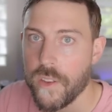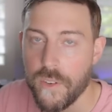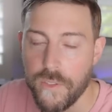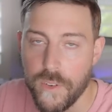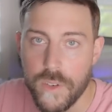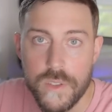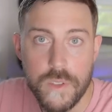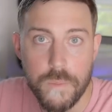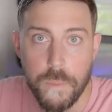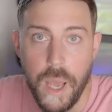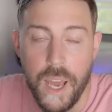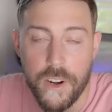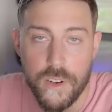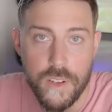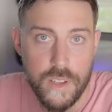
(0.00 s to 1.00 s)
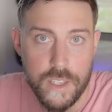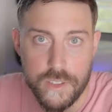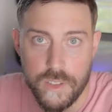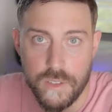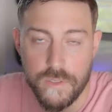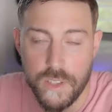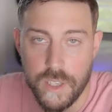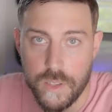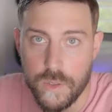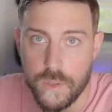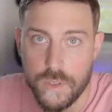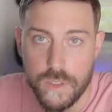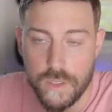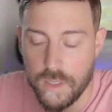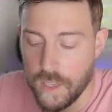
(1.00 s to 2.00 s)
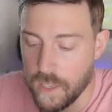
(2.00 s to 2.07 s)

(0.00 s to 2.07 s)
their first battery electric vehicles